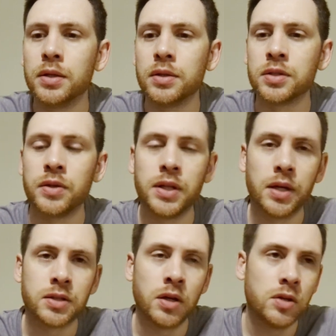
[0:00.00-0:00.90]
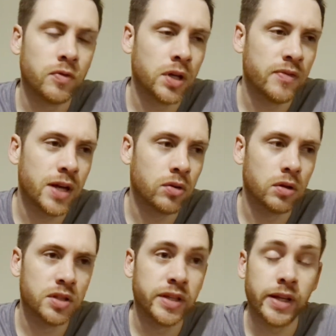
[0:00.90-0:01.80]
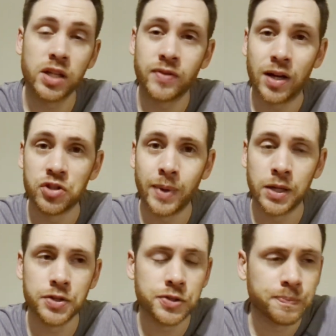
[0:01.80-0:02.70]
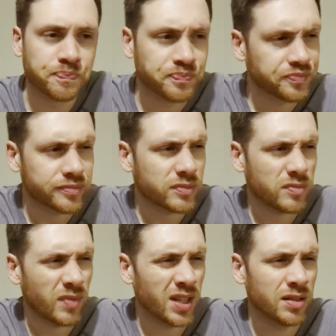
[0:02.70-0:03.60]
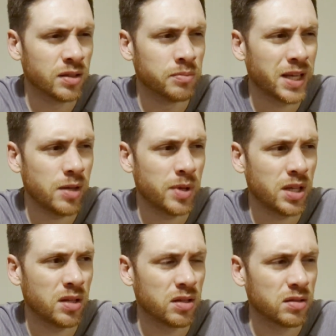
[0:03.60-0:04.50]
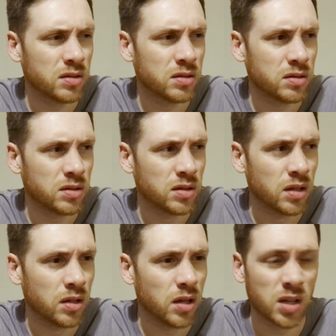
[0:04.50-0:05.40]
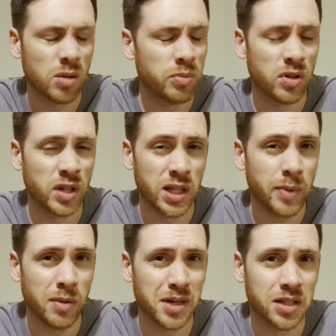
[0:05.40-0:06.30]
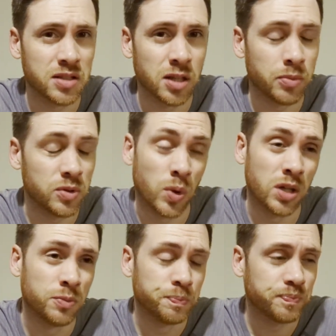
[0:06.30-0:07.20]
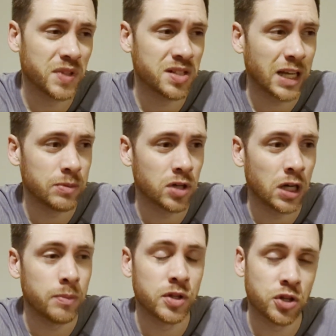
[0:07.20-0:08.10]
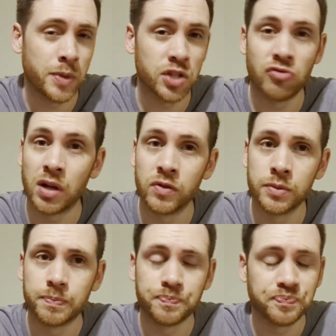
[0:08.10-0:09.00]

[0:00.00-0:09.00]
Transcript: So yeah, so hopefully I've now got a CEX voucher balance. And maybe I could put an eBay balance up as well at the same time, assuming it's relevant.